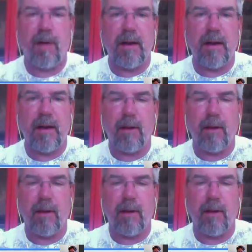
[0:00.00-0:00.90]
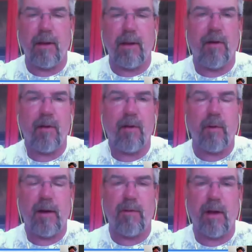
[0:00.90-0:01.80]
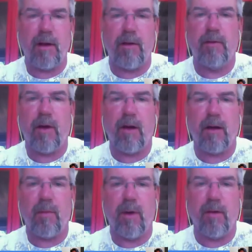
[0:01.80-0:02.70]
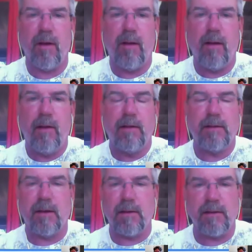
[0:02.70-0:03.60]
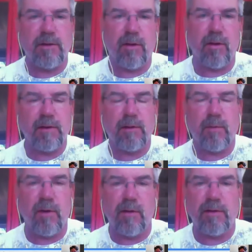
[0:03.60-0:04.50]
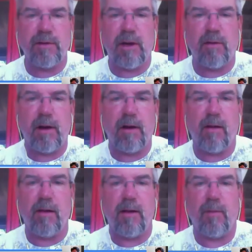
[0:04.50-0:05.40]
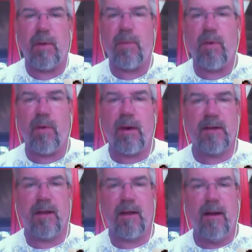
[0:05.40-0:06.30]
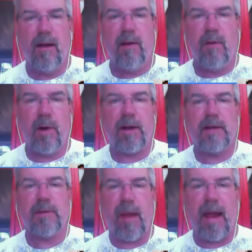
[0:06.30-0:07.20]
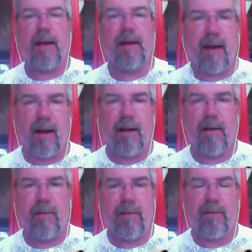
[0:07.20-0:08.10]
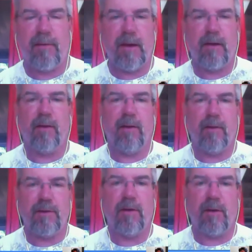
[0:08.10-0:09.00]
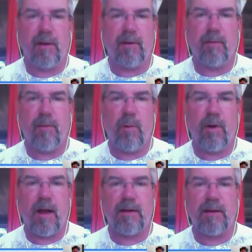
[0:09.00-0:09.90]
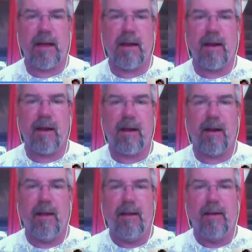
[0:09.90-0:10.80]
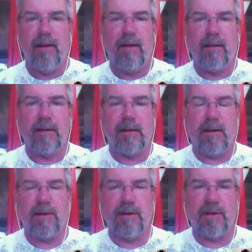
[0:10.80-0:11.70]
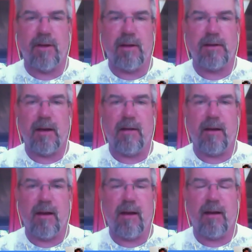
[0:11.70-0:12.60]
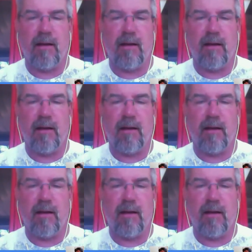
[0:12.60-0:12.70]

these things work together. Whenever I do talk about citizen journalism or user-generated content, my point is that we're expanding the field of journalism. We're not taking citizen journalists and